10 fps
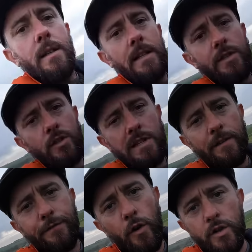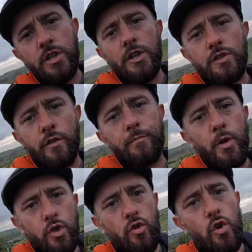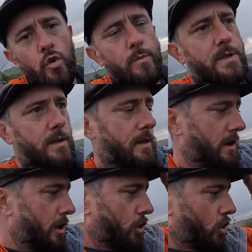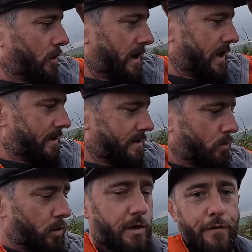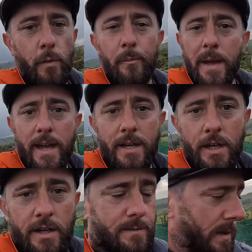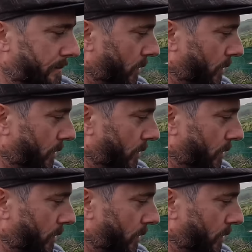Lee does like foraging and stuff, mushrooms and cooking. He's a wonderful baker. He's been a